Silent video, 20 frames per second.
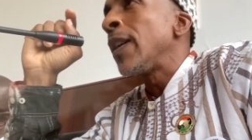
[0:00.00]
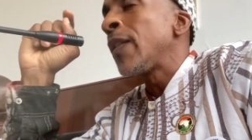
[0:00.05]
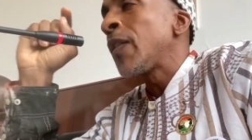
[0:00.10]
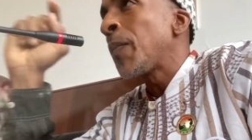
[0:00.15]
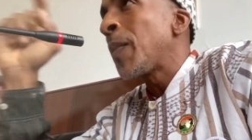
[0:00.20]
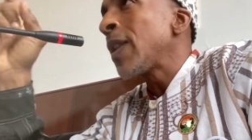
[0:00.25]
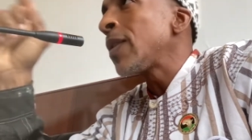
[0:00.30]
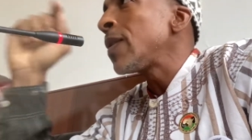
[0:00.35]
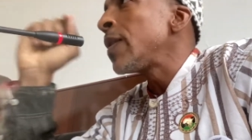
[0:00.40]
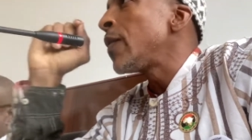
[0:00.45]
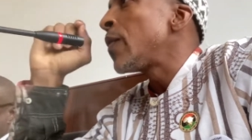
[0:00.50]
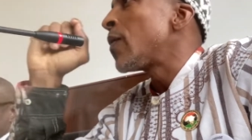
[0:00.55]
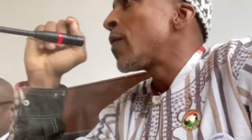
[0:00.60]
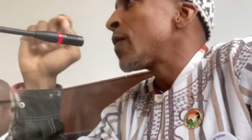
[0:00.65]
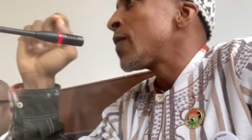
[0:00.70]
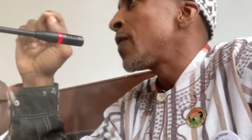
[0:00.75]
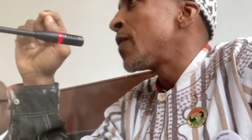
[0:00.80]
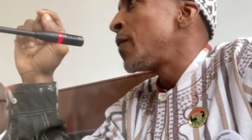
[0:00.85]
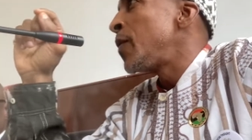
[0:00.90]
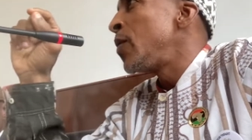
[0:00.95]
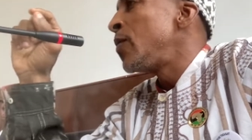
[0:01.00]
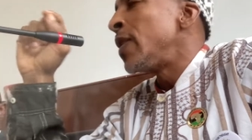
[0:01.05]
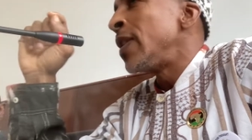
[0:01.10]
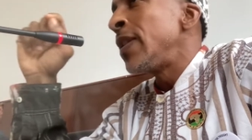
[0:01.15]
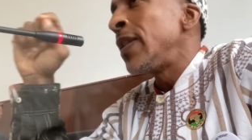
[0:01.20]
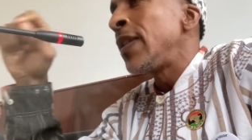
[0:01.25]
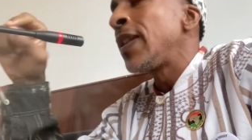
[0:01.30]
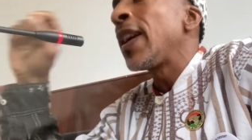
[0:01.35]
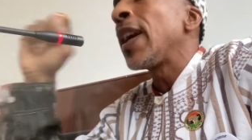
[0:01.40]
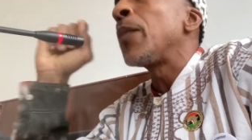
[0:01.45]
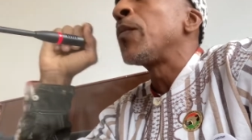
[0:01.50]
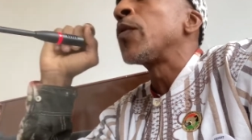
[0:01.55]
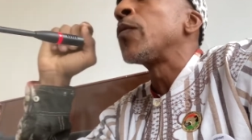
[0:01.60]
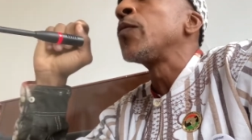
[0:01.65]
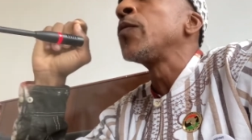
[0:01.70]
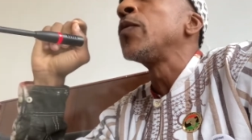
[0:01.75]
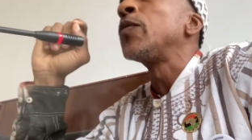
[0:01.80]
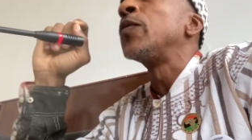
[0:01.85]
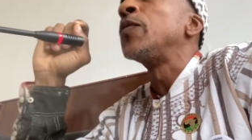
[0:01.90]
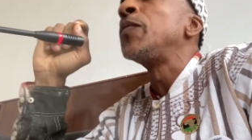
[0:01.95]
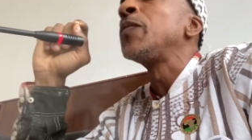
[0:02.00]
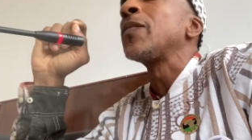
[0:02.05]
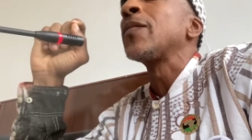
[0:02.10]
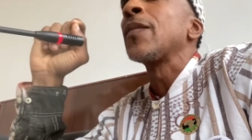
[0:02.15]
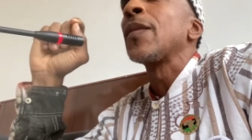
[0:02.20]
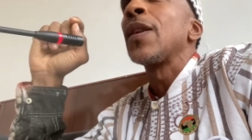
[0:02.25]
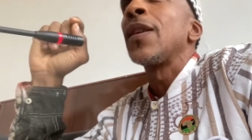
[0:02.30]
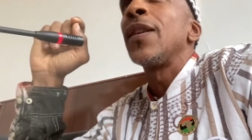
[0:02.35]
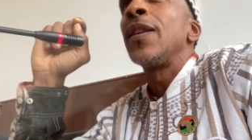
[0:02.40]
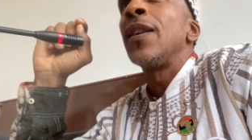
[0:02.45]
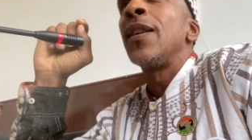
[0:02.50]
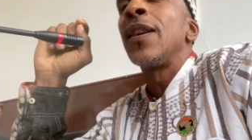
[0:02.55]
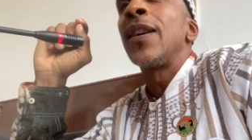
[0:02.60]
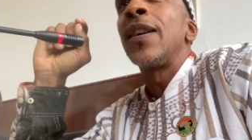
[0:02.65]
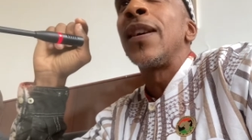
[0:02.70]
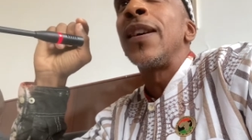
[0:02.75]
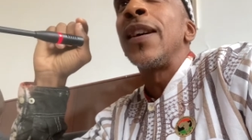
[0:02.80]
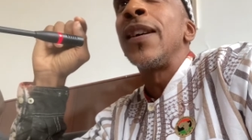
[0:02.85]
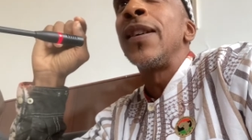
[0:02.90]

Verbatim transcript: especially those of you in Cameroon uh,